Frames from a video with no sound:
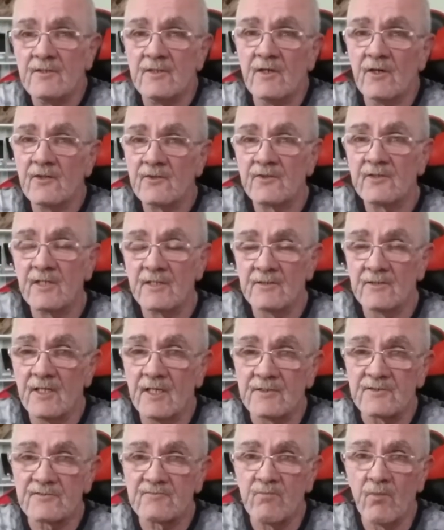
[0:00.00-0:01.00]
I think
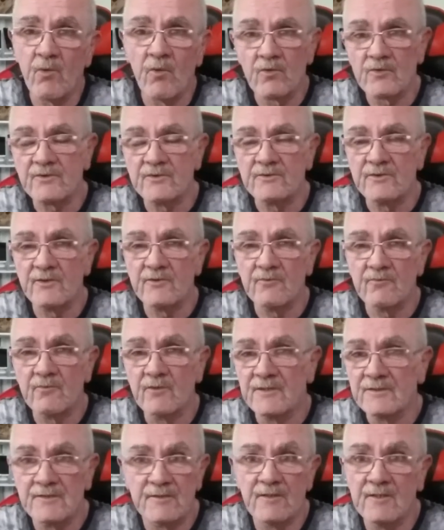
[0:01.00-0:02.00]
that's more to do
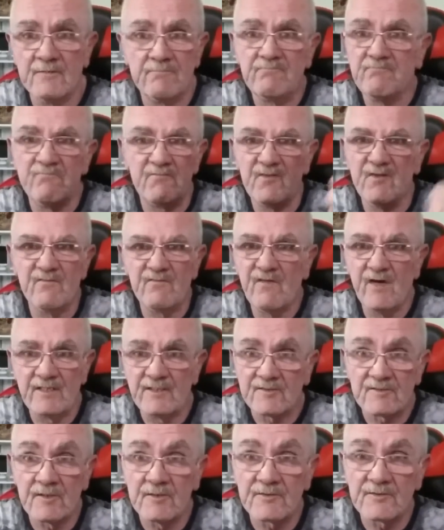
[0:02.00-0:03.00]
with the, the
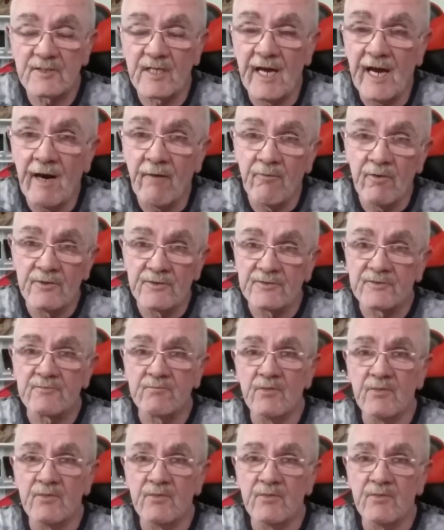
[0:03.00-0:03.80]
faceless cowards.